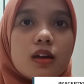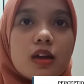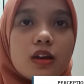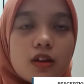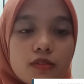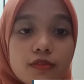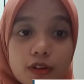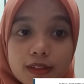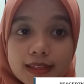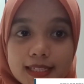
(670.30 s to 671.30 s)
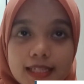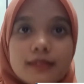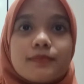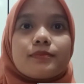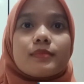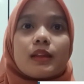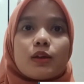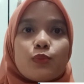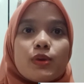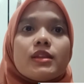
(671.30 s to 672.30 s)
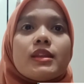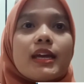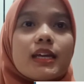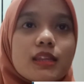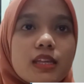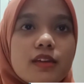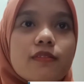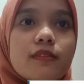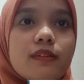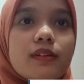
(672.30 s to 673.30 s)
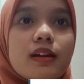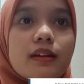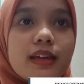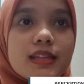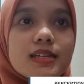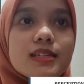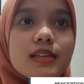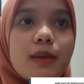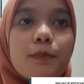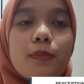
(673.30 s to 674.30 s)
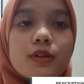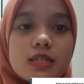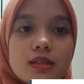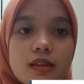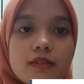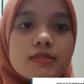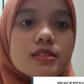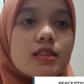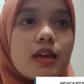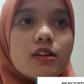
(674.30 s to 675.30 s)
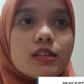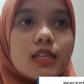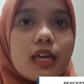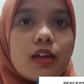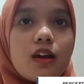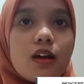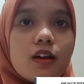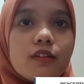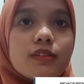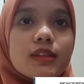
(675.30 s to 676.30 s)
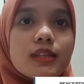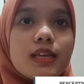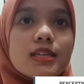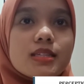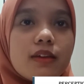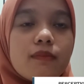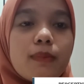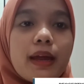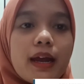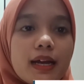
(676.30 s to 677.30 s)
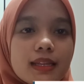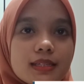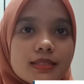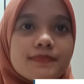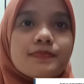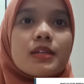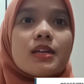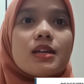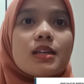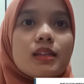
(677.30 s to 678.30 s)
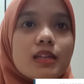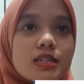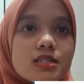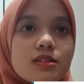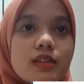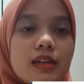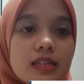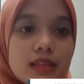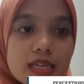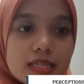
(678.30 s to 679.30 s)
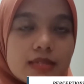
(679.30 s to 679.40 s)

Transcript: confronted with negative rather than positive stereotypes of themselves by other nationalities.